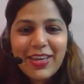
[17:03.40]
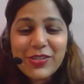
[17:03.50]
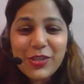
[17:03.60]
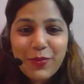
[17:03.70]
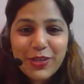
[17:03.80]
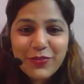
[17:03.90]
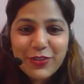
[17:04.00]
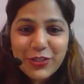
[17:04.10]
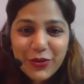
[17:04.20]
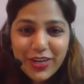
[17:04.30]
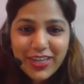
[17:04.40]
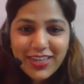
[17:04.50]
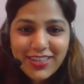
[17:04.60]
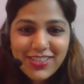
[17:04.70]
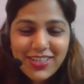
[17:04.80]
you so much for joining
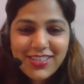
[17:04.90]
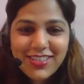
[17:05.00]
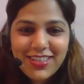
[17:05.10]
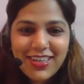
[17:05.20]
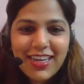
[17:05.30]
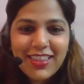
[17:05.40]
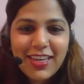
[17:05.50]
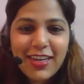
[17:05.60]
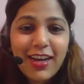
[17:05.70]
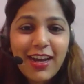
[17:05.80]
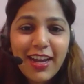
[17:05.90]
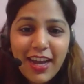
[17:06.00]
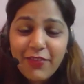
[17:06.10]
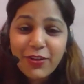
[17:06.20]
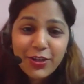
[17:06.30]
us, Justin. I think
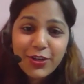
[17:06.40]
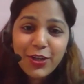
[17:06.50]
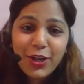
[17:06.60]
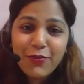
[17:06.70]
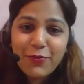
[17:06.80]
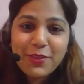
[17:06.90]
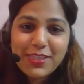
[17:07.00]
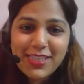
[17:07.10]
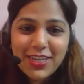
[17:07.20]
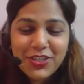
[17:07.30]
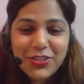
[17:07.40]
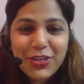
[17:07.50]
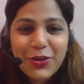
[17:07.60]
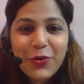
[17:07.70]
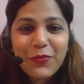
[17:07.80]
I've learned a lot from this session,
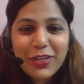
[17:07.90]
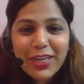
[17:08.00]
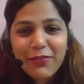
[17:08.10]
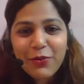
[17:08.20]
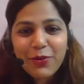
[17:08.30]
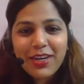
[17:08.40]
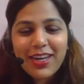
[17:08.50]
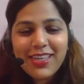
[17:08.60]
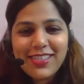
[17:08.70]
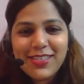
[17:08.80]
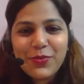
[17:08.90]
and hopefully everyone has as